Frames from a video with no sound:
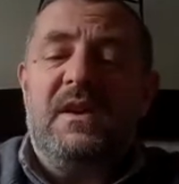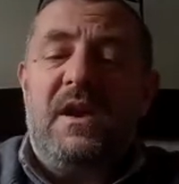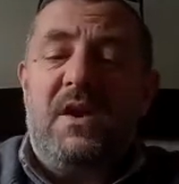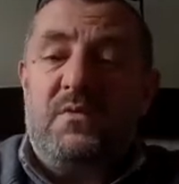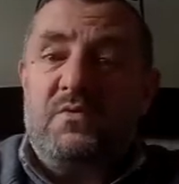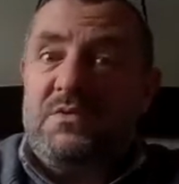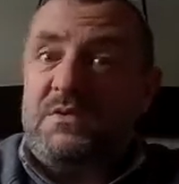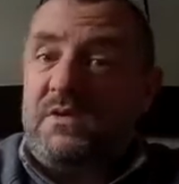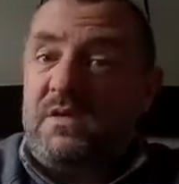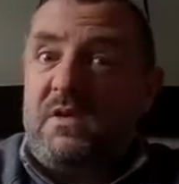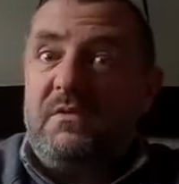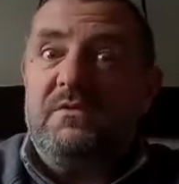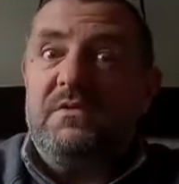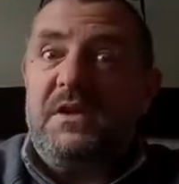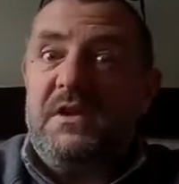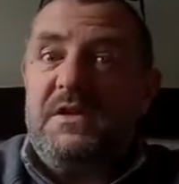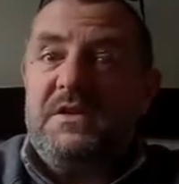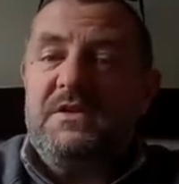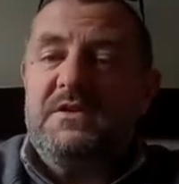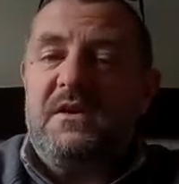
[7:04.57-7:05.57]
It was
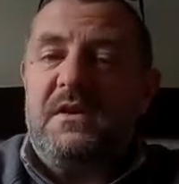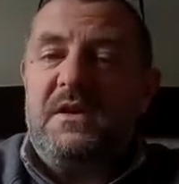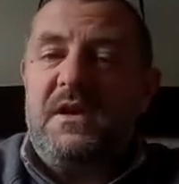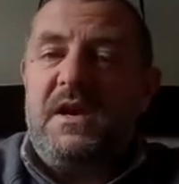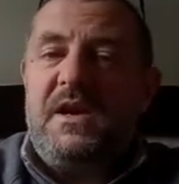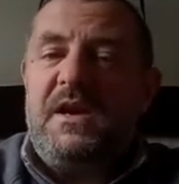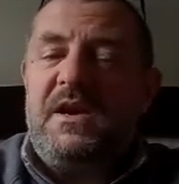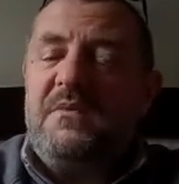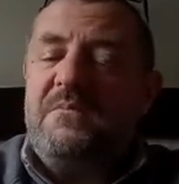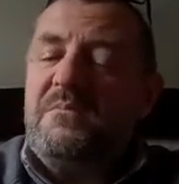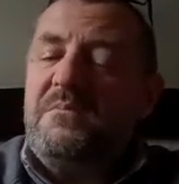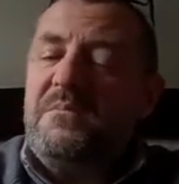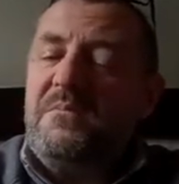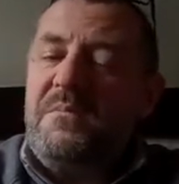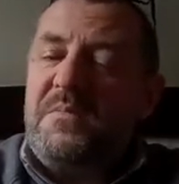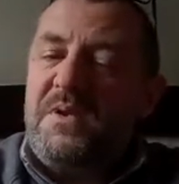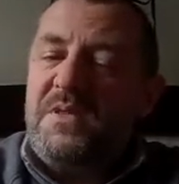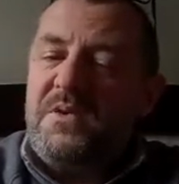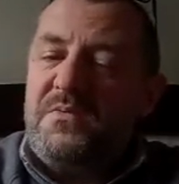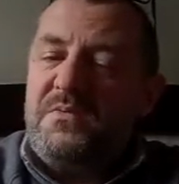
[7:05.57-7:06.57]
lovely and sunny,
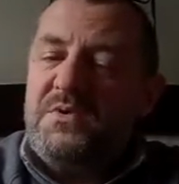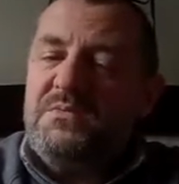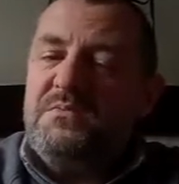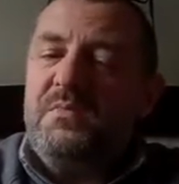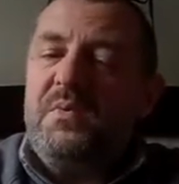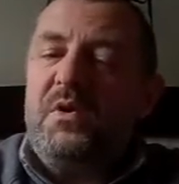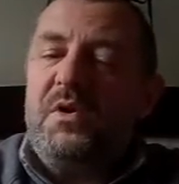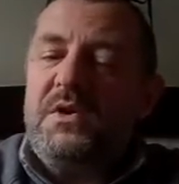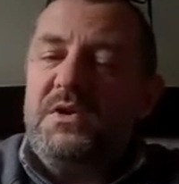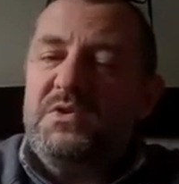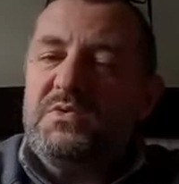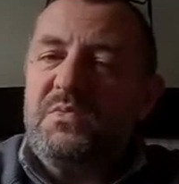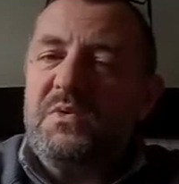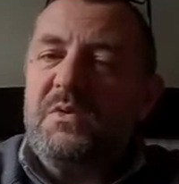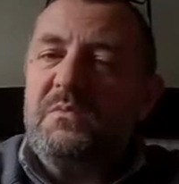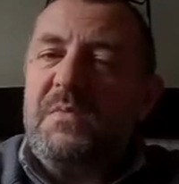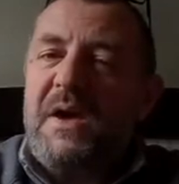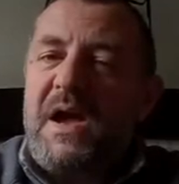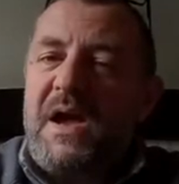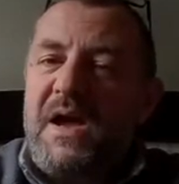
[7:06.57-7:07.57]
but there was points where
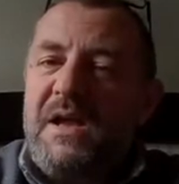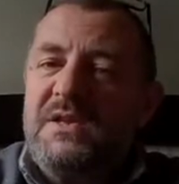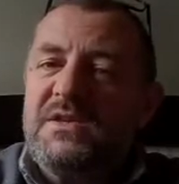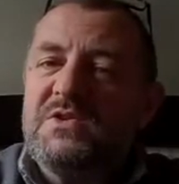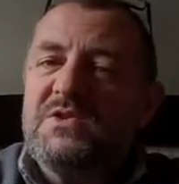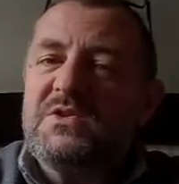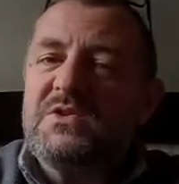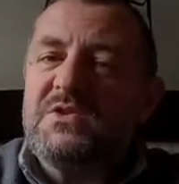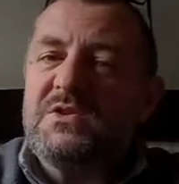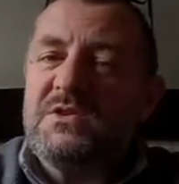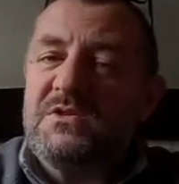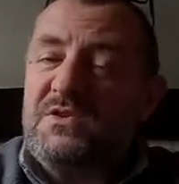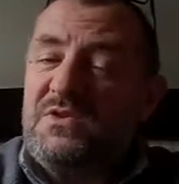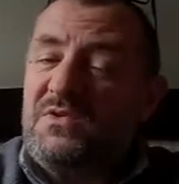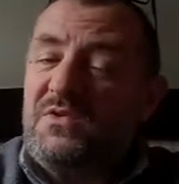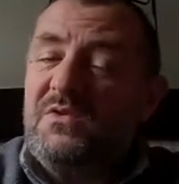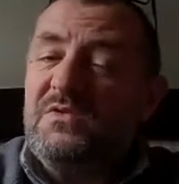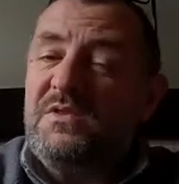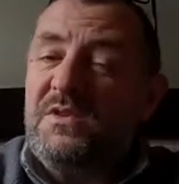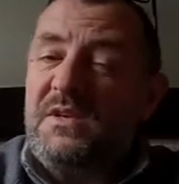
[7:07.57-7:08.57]
my hands, you
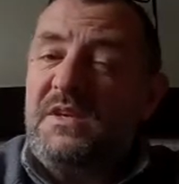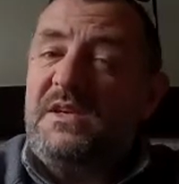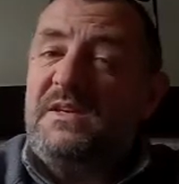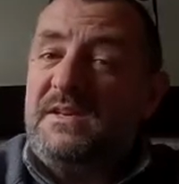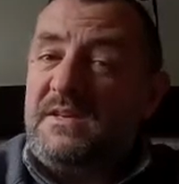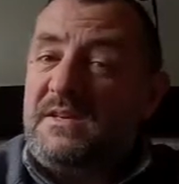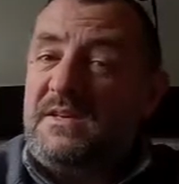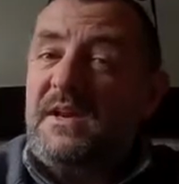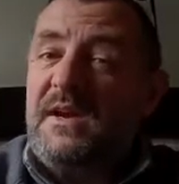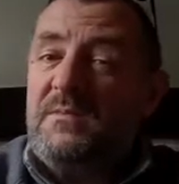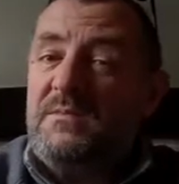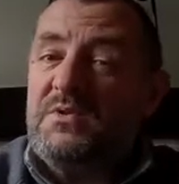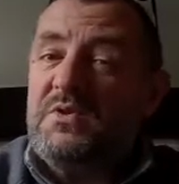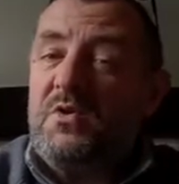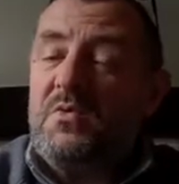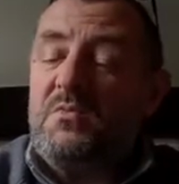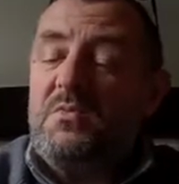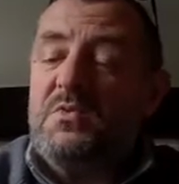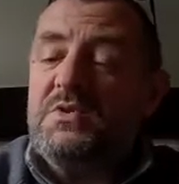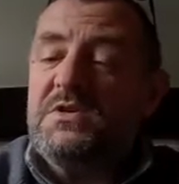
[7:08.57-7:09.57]
know, the heated grips
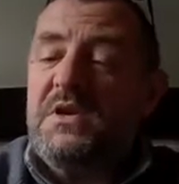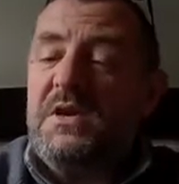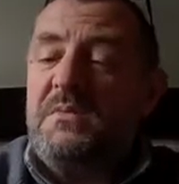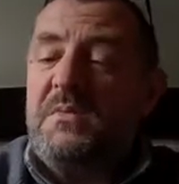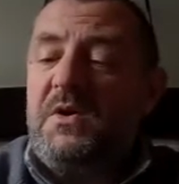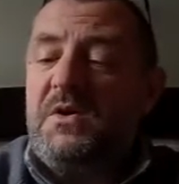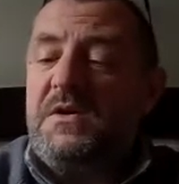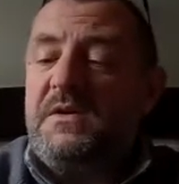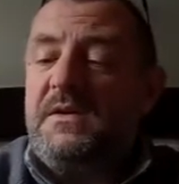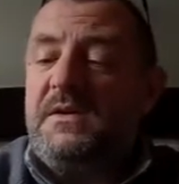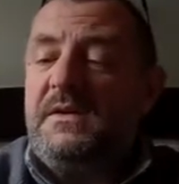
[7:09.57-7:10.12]
almost came on.